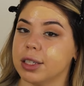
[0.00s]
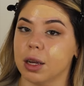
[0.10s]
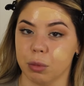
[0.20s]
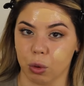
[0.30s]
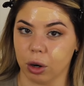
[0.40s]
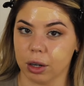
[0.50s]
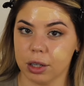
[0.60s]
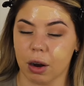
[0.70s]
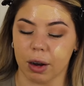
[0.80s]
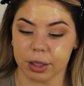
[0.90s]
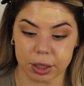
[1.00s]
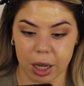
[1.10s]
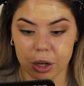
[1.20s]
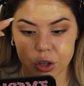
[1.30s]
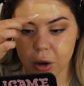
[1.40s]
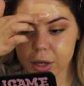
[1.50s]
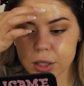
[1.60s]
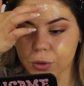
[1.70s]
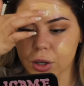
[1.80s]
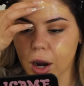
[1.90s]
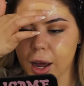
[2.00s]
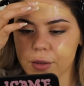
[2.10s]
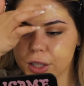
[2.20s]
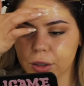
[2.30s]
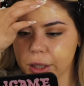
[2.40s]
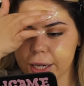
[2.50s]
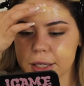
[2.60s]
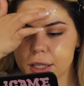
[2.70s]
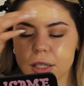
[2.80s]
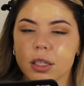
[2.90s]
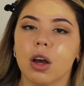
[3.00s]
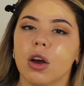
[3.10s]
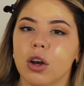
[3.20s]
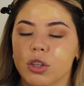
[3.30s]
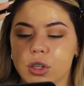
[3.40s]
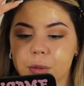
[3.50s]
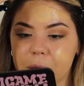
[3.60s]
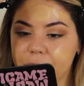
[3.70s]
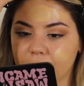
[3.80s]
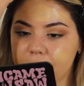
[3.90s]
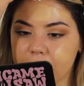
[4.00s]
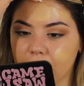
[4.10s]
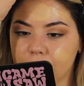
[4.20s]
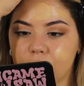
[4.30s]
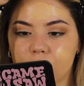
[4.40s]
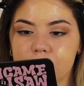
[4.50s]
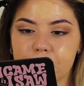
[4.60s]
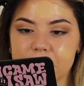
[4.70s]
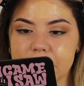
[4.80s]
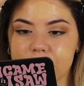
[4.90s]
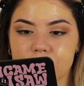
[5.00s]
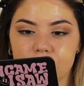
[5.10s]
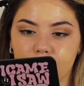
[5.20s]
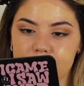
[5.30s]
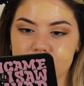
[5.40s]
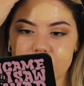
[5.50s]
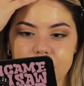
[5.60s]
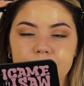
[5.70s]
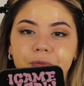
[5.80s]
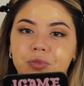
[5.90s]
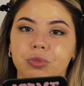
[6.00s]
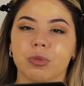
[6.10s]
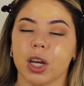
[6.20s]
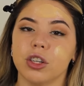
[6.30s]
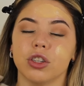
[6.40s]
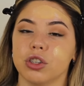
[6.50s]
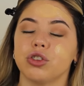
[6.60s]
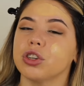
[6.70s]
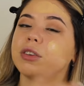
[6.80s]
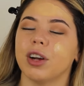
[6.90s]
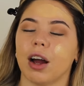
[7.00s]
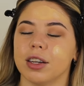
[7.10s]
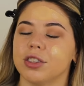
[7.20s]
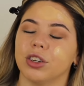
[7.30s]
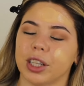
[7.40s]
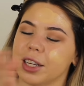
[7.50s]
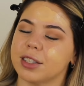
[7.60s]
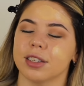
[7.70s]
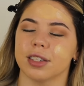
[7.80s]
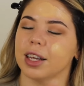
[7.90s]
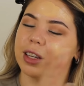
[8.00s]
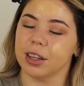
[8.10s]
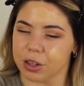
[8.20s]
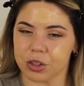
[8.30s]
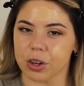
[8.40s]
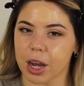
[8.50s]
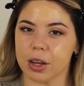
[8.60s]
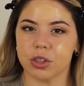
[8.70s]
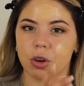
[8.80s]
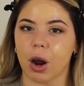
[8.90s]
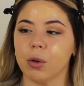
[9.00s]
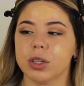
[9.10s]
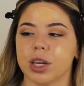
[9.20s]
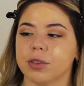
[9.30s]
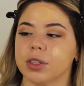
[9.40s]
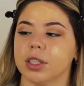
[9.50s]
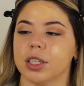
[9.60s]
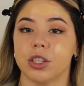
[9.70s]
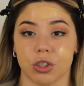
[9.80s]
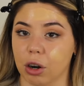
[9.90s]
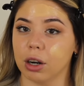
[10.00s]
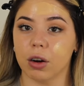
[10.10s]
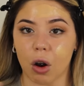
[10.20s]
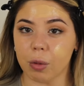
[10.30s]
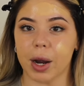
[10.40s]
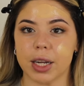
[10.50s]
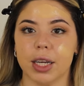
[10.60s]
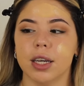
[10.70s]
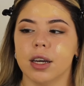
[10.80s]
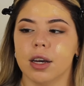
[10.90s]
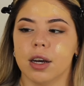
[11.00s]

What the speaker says: state board on lash artists for not having their license. So be very careful. But to answer your question, you should have gotten your license like yesterday. So I would definitely start already.